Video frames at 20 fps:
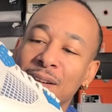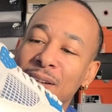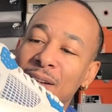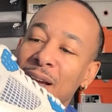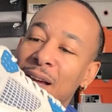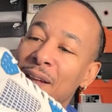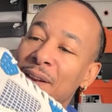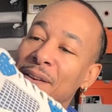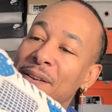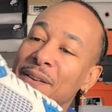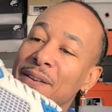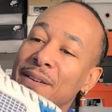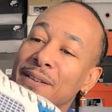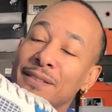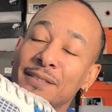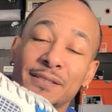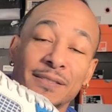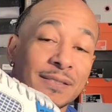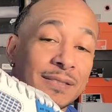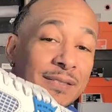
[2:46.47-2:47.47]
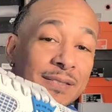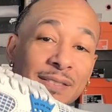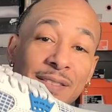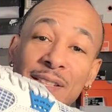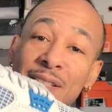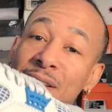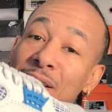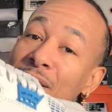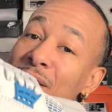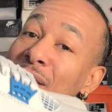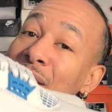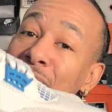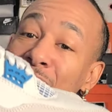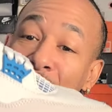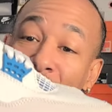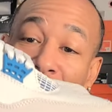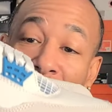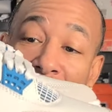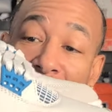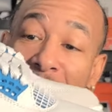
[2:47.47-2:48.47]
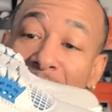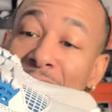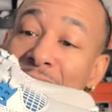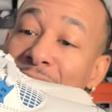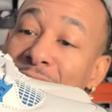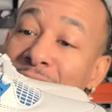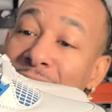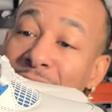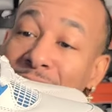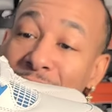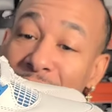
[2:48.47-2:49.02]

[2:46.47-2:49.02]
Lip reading: And these are nice.